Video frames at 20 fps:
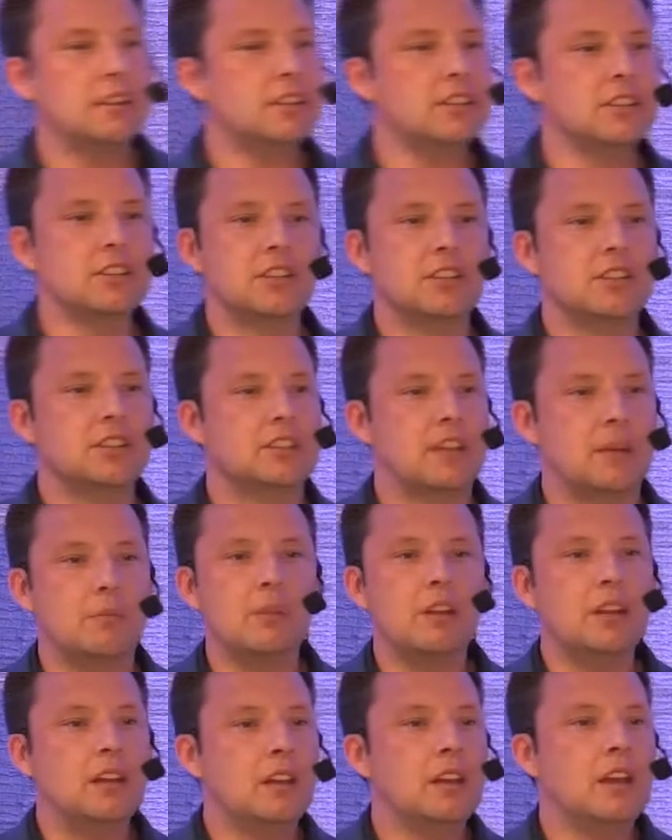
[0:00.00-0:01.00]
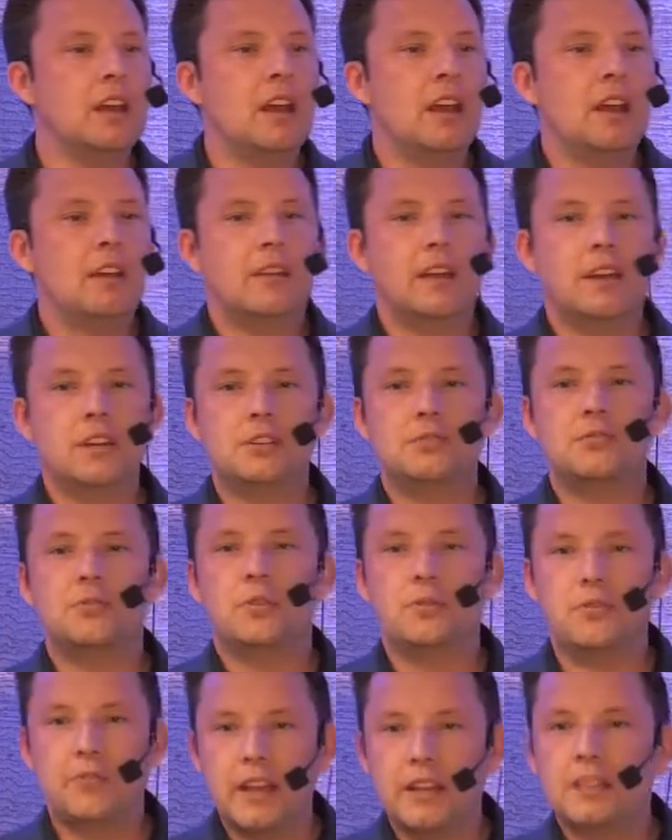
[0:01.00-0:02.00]
This is just somebody that is
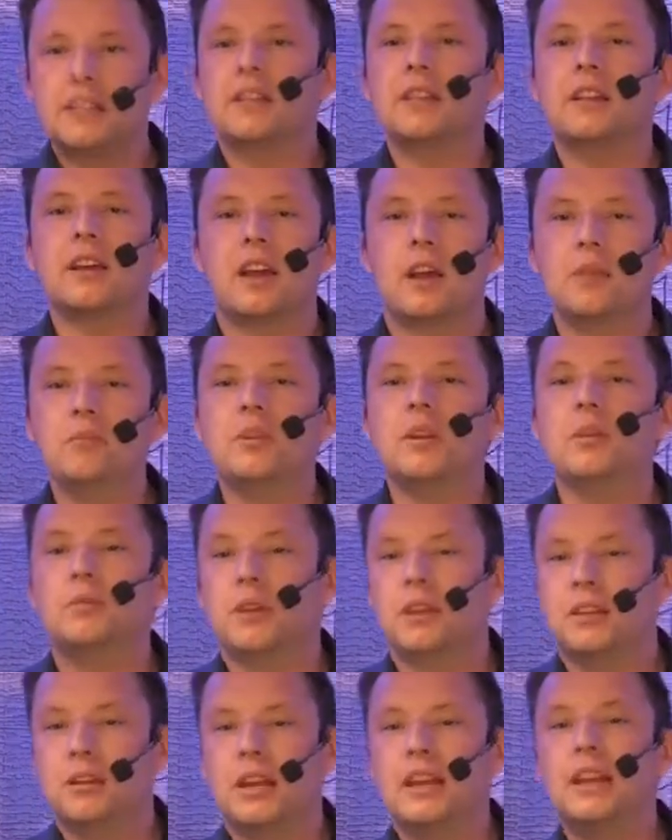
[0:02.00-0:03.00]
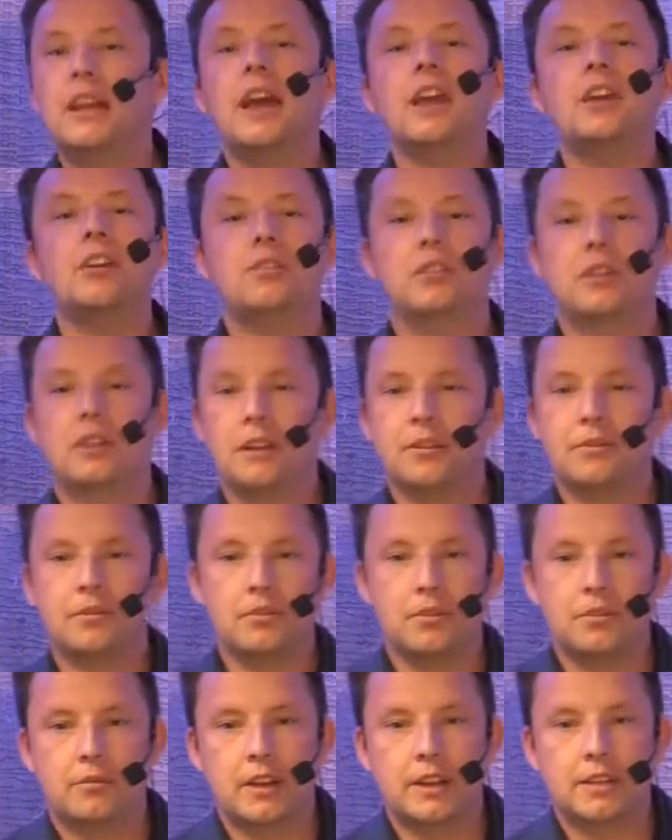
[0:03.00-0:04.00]
reflecting the company, but inaccurately
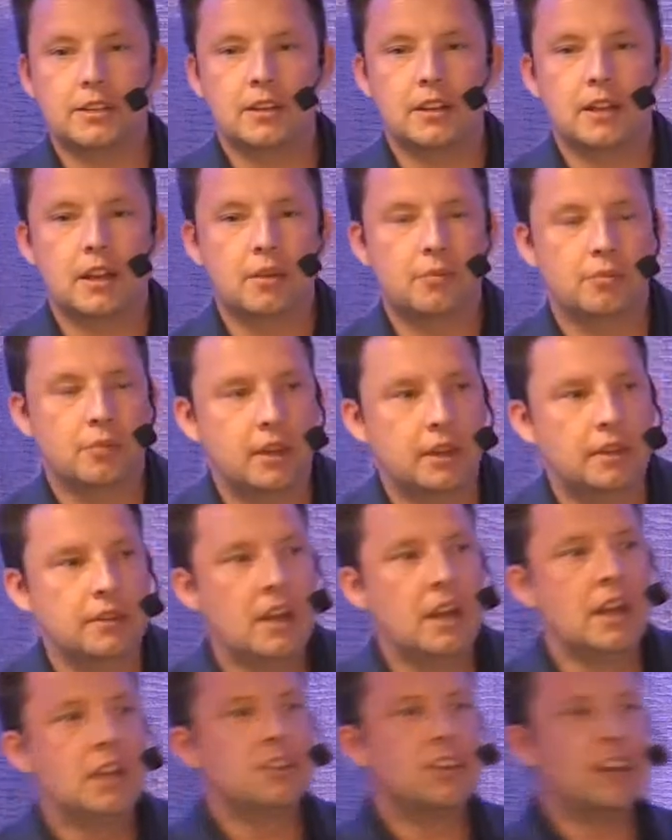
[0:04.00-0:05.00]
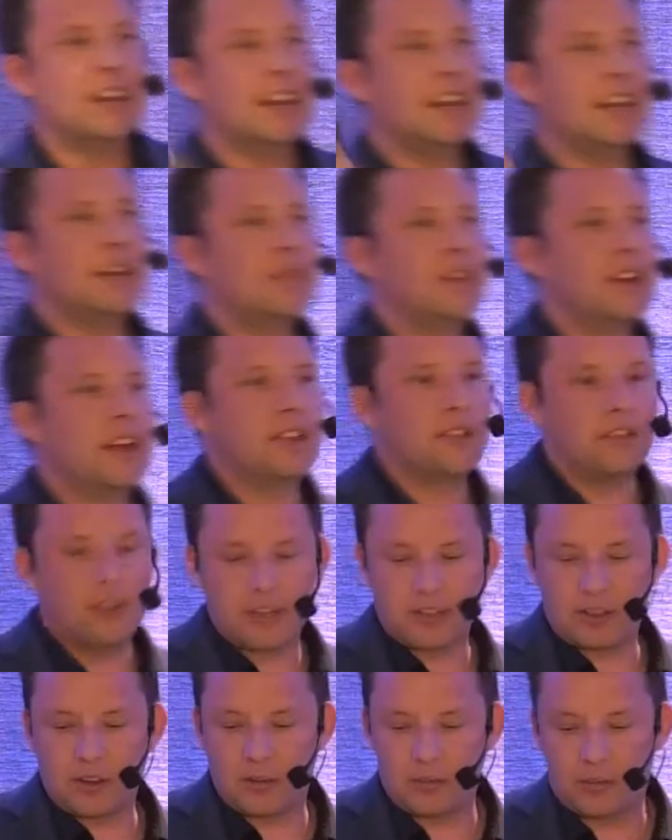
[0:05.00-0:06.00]
reflecting the company. So I'm going to give another
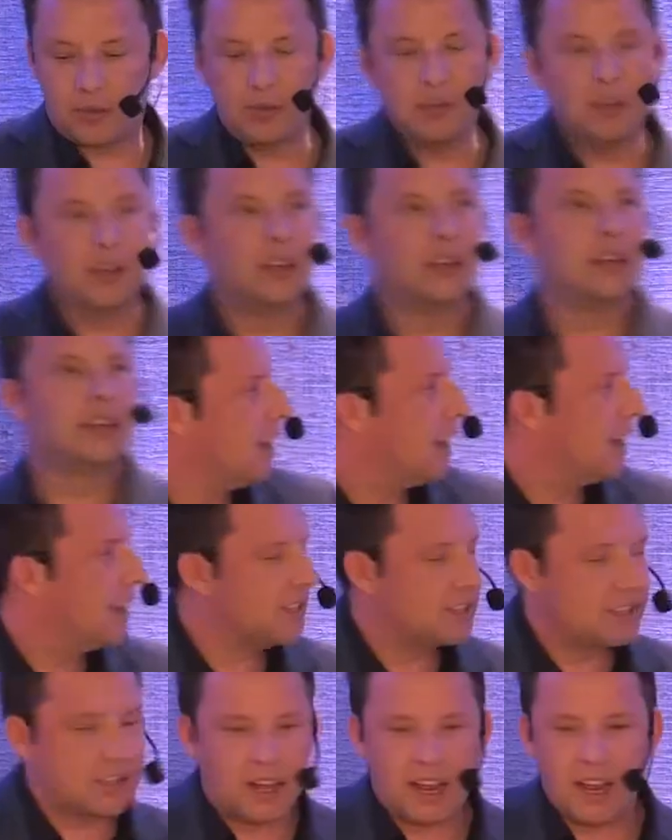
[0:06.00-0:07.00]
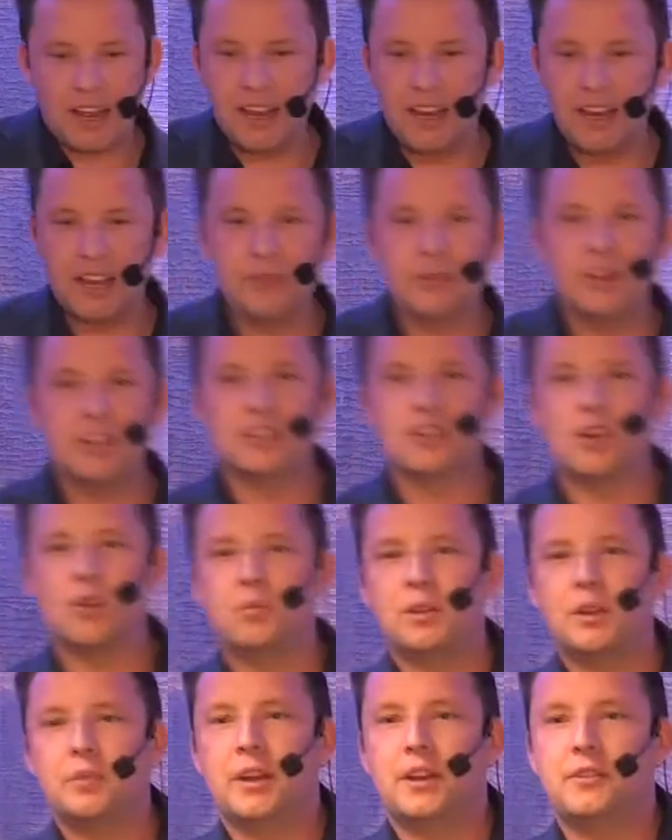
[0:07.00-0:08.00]
example. I'm going to give an
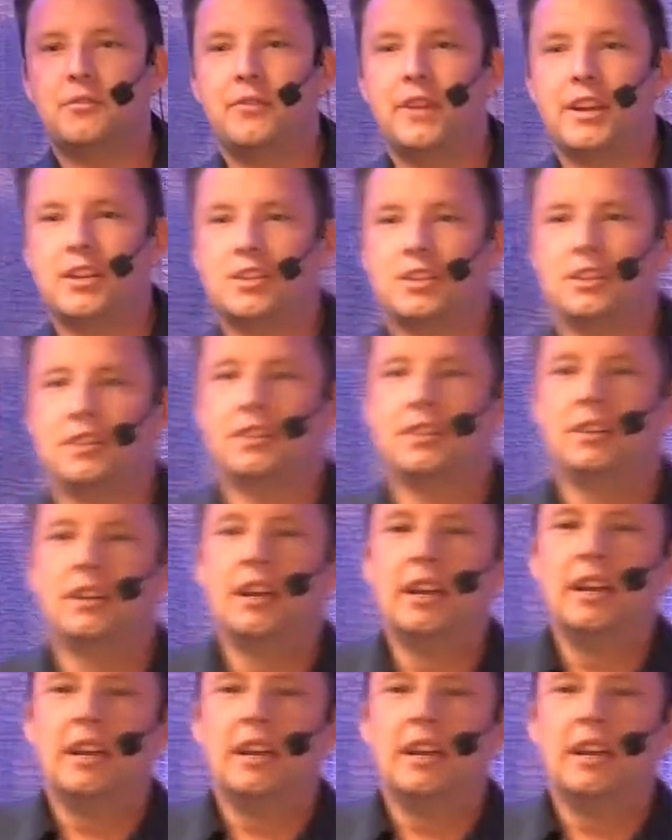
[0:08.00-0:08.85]
example about fashion.